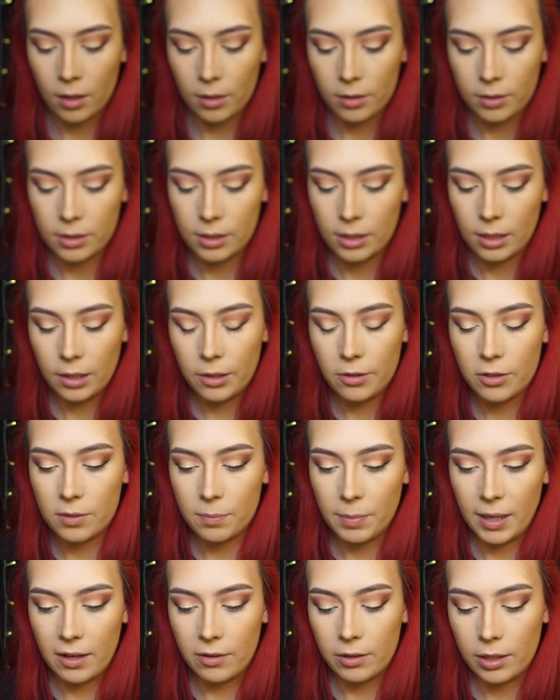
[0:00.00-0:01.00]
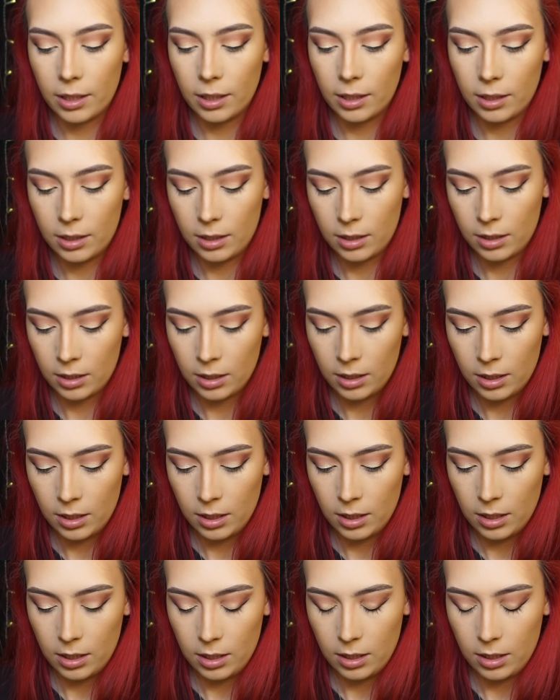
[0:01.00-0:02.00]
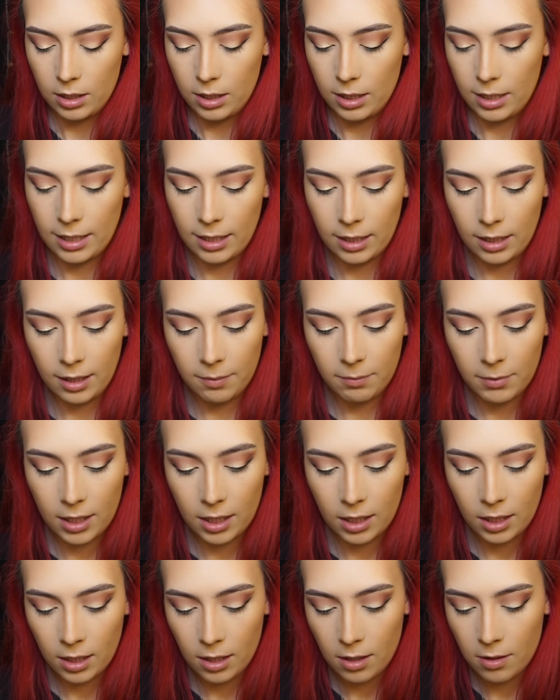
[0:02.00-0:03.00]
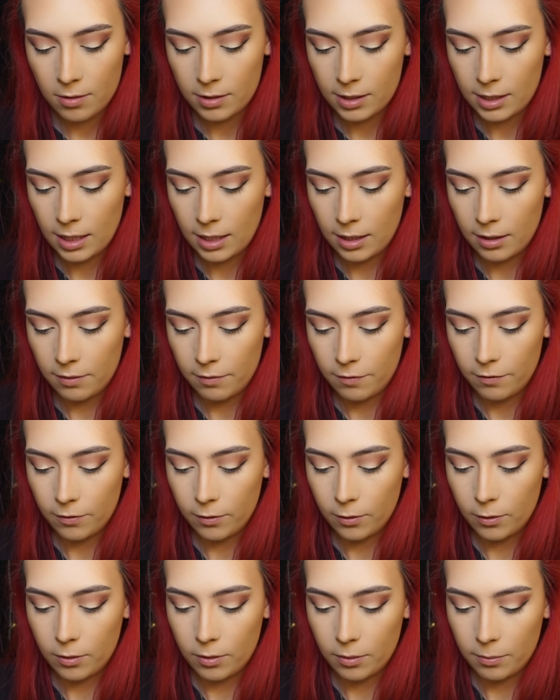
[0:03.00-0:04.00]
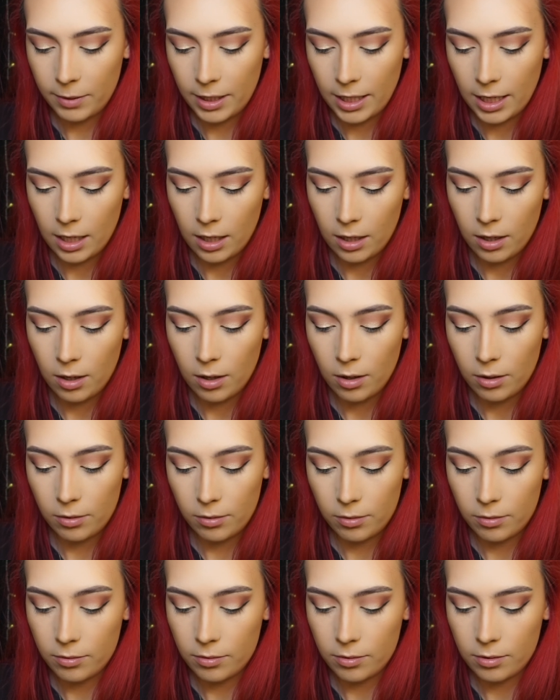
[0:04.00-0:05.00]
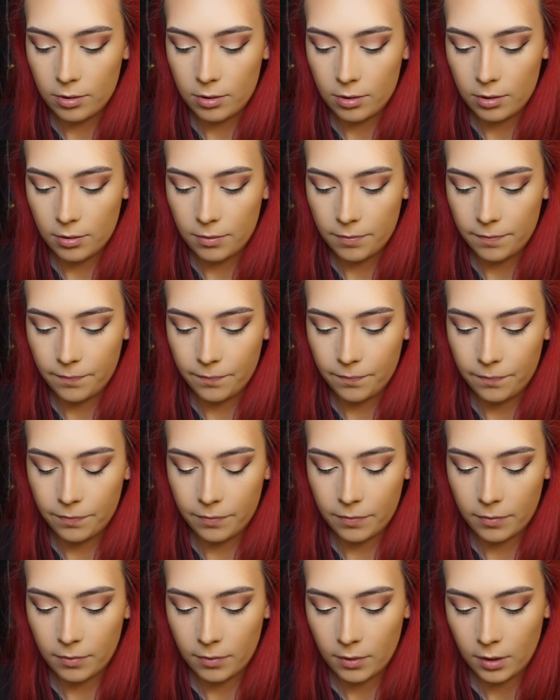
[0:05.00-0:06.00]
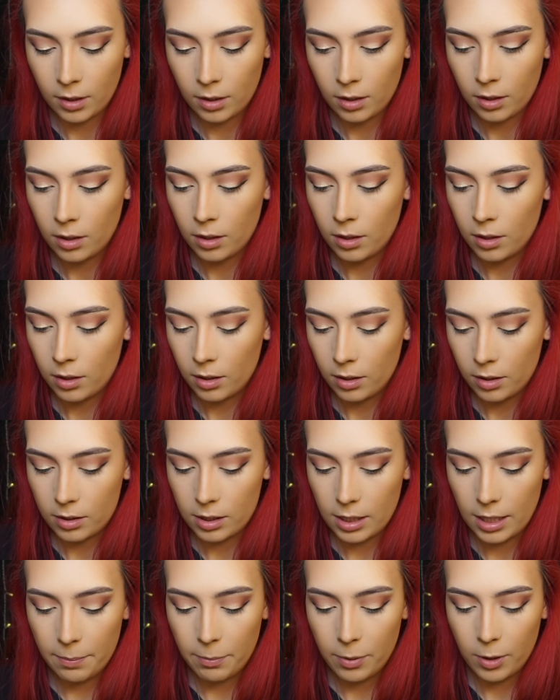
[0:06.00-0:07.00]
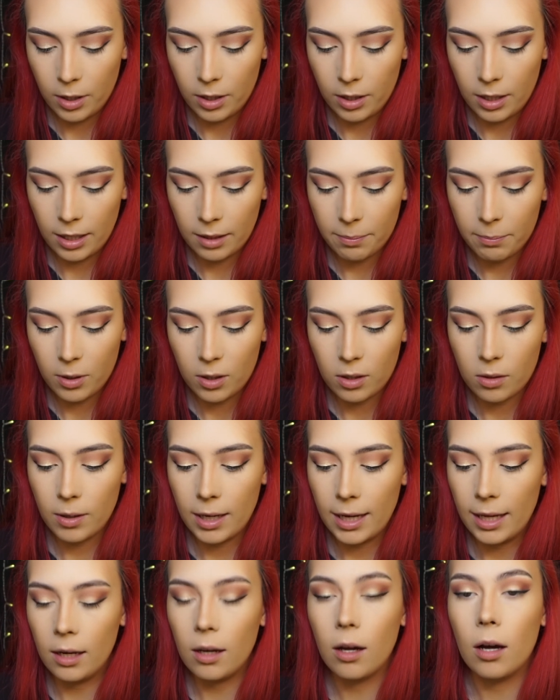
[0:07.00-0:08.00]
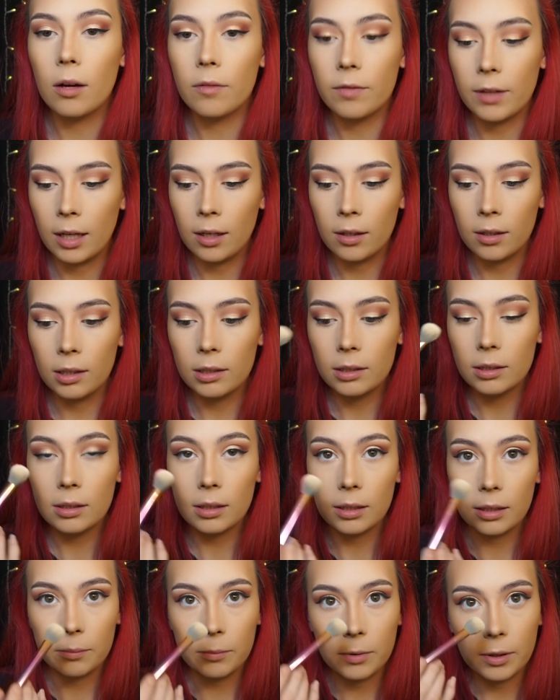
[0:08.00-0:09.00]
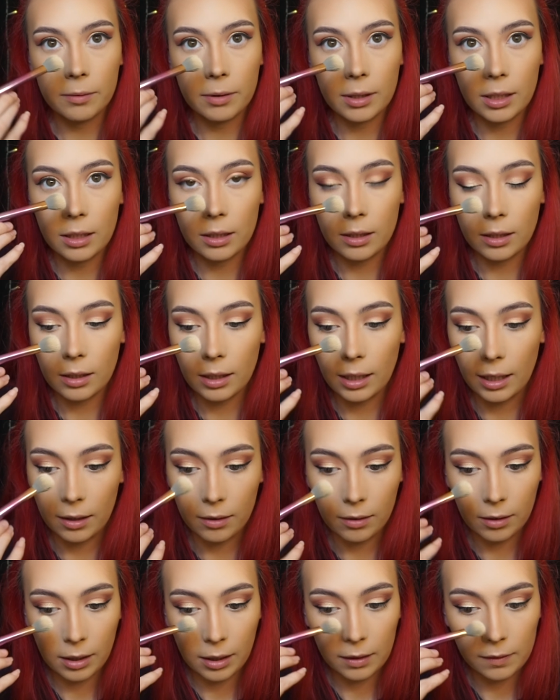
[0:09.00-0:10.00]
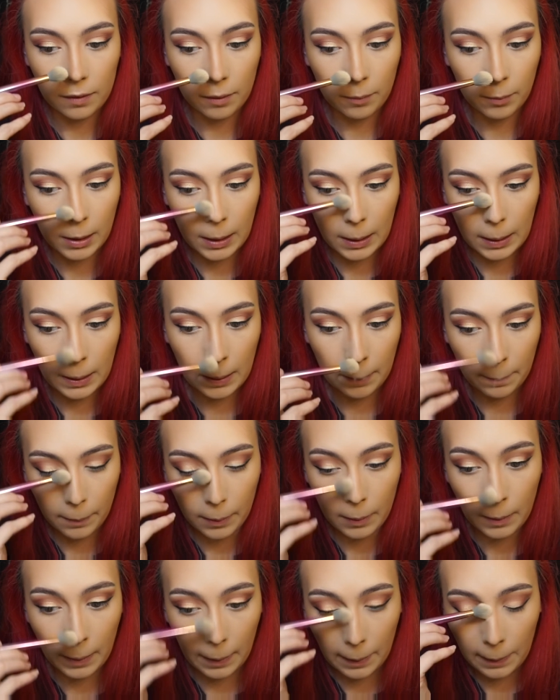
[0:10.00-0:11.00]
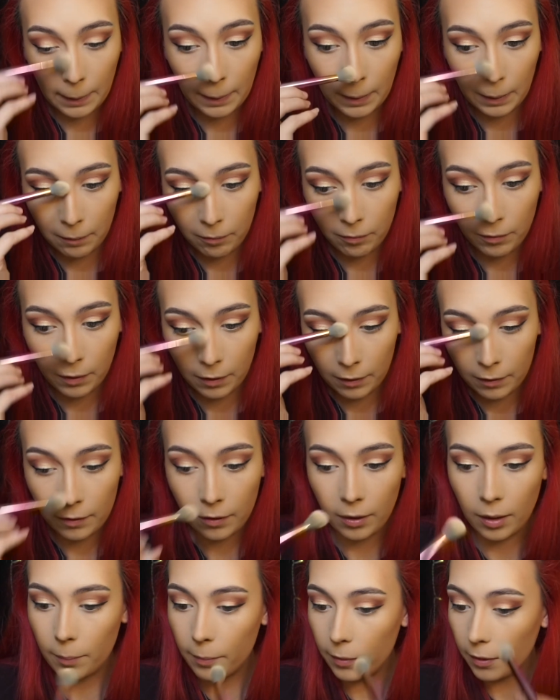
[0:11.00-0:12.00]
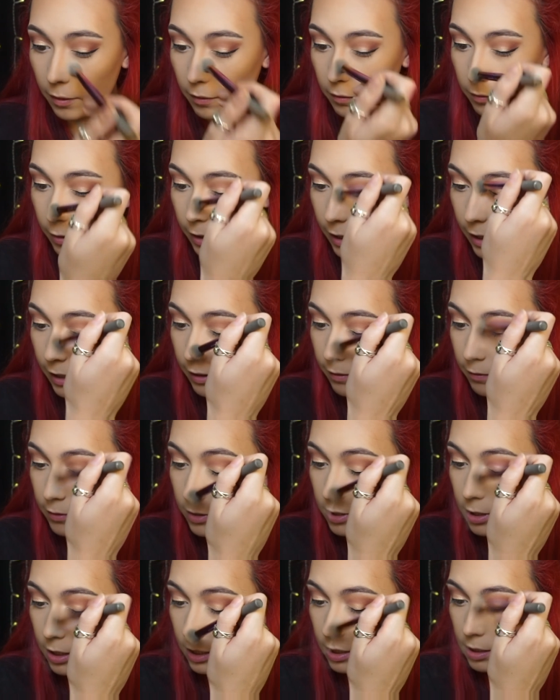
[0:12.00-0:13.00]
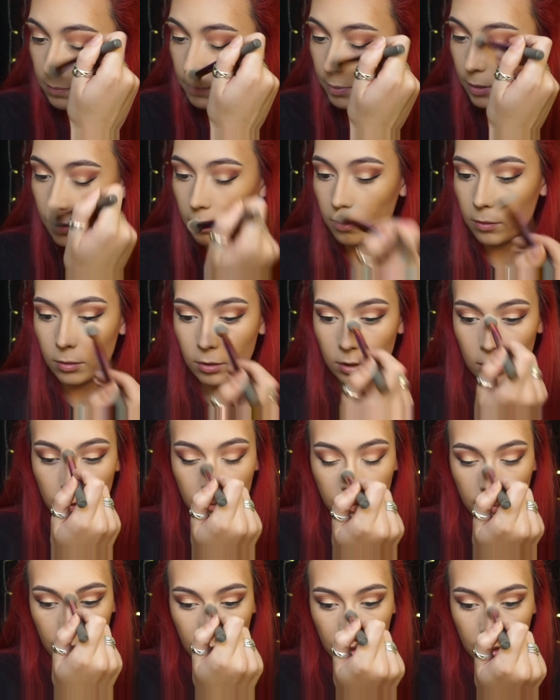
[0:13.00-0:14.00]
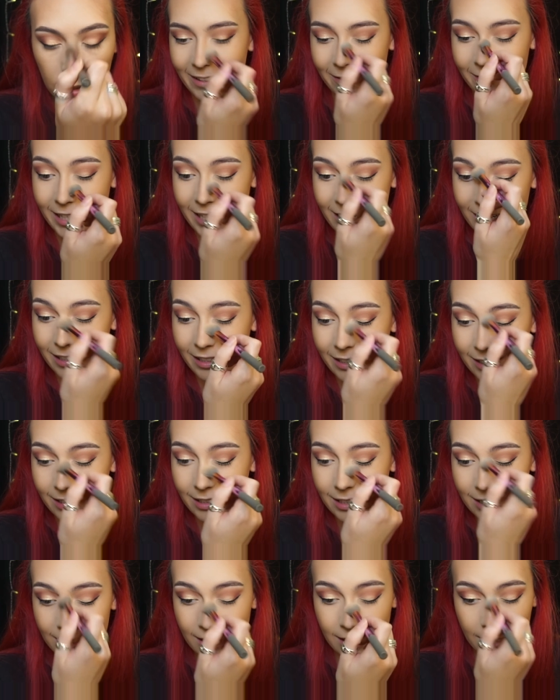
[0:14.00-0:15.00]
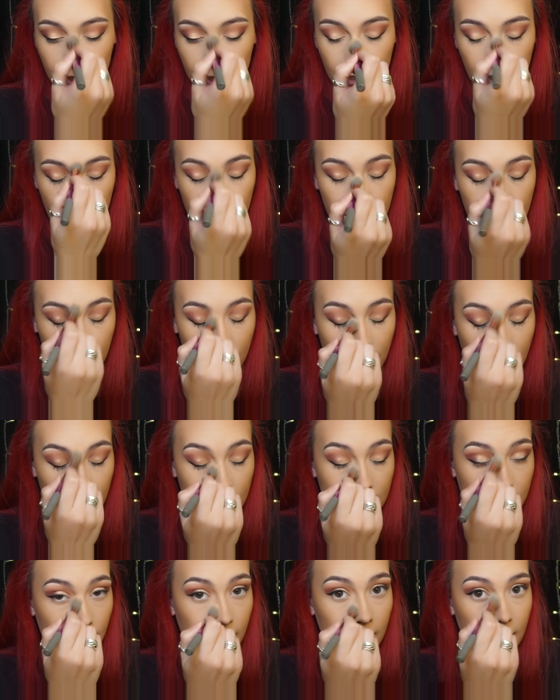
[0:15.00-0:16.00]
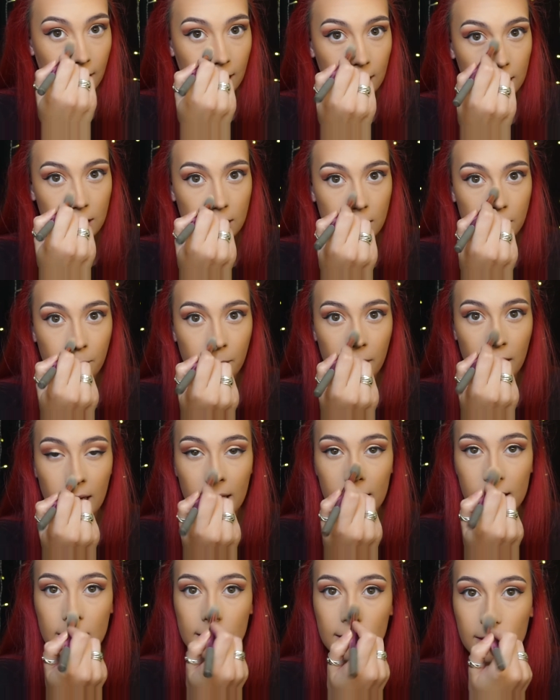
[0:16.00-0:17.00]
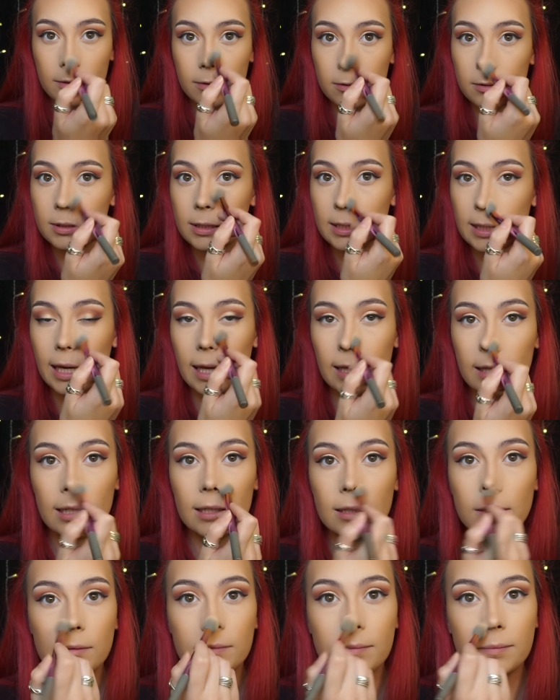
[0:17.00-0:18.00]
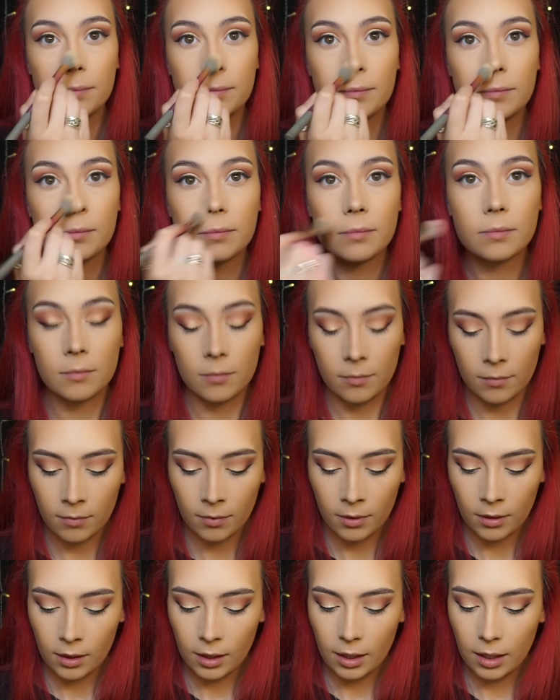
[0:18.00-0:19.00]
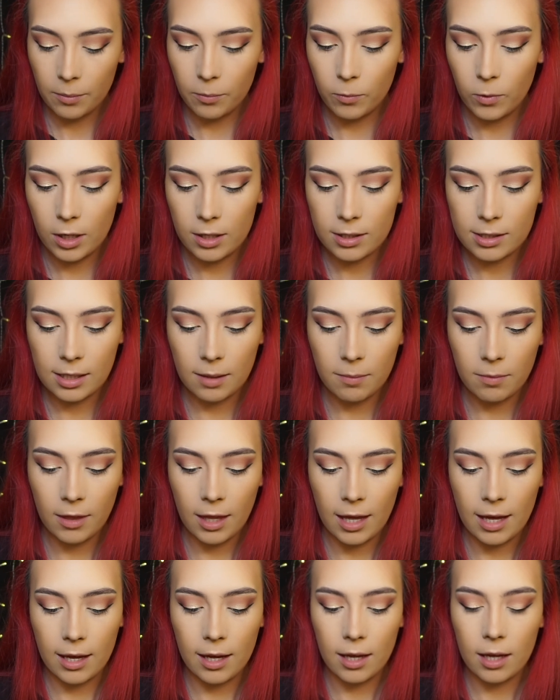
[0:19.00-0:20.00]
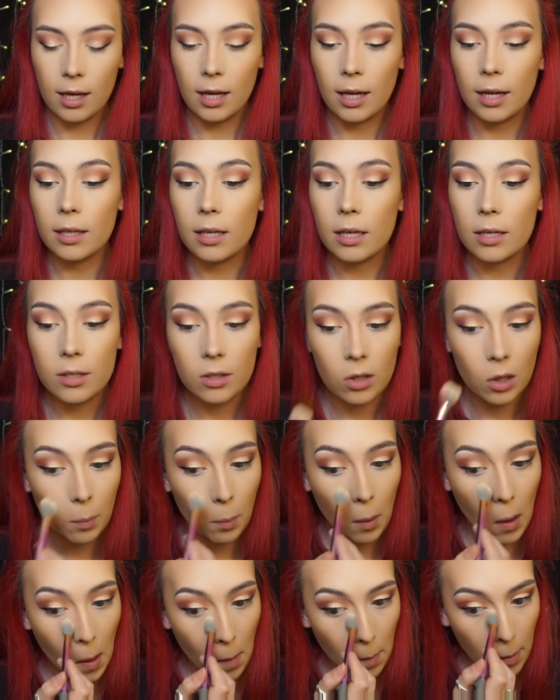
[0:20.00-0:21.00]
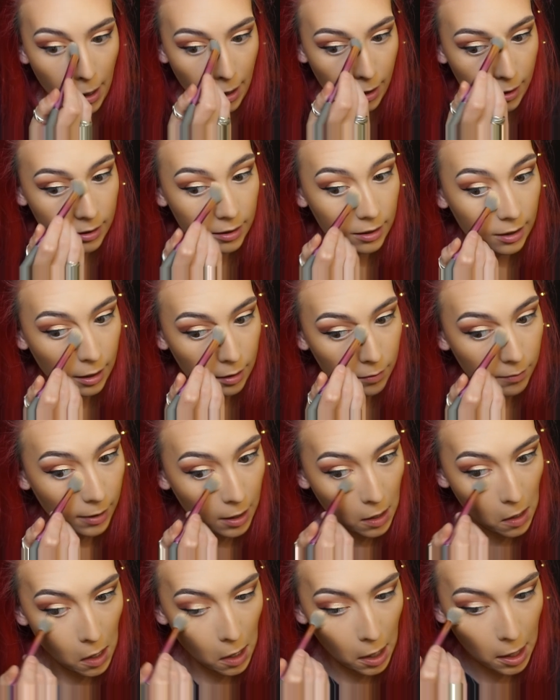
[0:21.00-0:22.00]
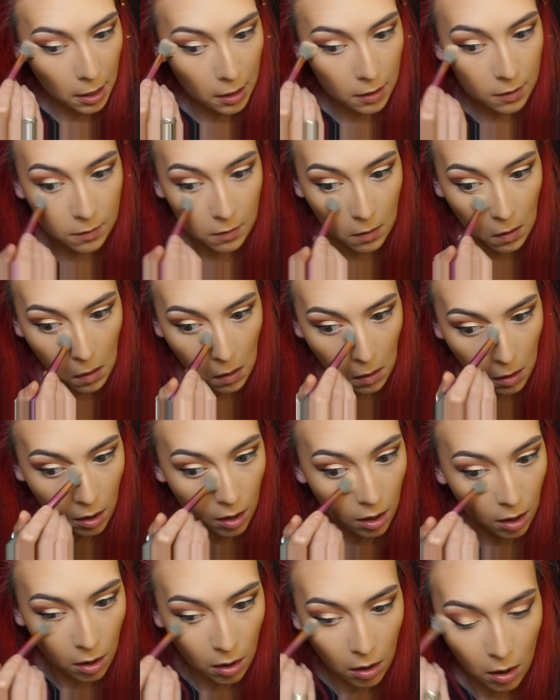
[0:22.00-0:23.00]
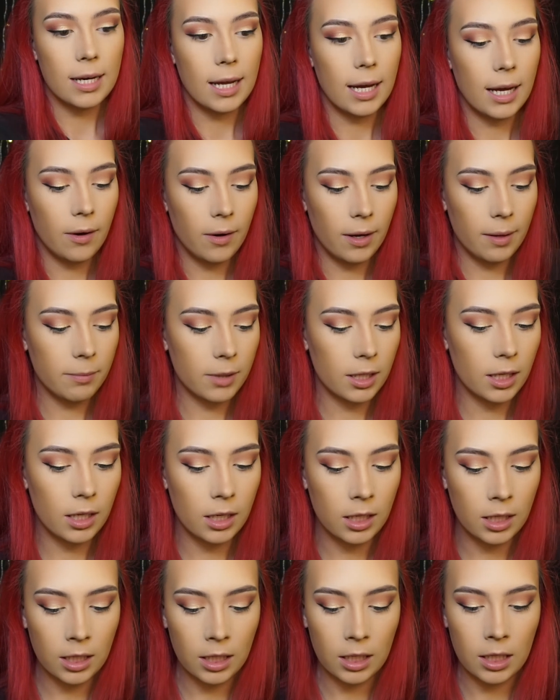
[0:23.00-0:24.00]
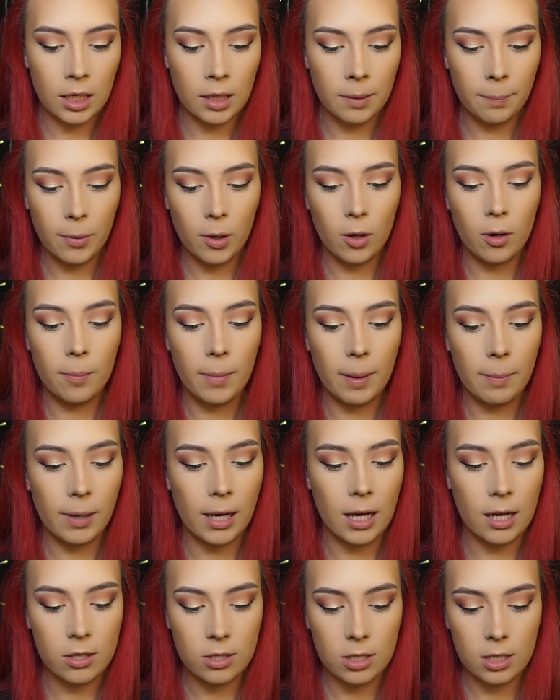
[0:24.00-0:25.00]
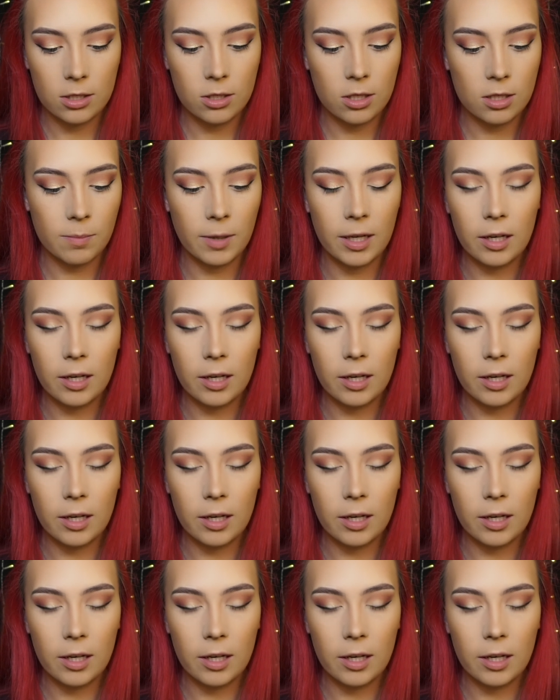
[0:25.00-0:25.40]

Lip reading: it's a loose powder, and I'm going to use that for my nose. So I put quite a lot of that on, and what I'm going to do now is I'm going to put that over the top of where I've just put all of that on my nose. And this, I think, just blends it all together. And whilst I'm there, I do put a bit underneath my eyes. Now I'm going to put on my blush. It's just my